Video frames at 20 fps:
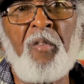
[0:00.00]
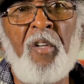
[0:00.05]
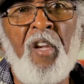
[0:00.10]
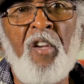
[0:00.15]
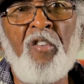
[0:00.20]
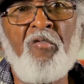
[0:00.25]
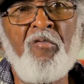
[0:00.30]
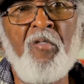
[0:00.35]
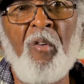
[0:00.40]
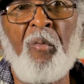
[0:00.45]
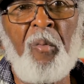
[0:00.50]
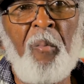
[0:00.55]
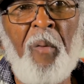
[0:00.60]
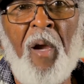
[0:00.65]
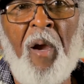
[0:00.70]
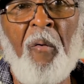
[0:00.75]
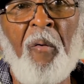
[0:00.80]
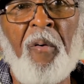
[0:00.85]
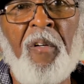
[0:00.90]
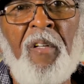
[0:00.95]
history of
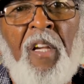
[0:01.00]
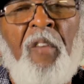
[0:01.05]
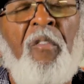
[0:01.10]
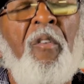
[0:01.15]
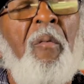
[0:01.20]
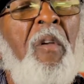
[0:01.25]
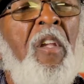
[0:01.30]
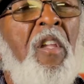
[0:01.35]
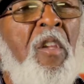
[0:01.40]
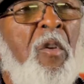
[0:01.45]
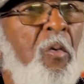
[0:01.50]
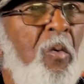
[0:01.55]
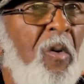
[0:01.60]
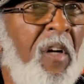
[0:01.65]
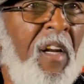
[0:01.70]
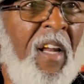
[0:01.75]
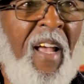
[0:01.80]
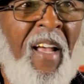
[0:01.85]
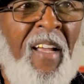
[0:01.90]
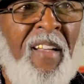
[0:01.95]
America if it be
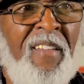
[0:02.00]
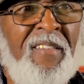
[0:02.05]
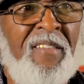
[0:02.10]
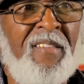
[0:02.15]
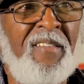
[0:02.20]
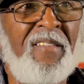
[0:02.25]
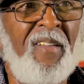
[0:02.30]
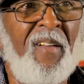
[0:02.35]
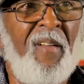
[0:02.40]
utilized.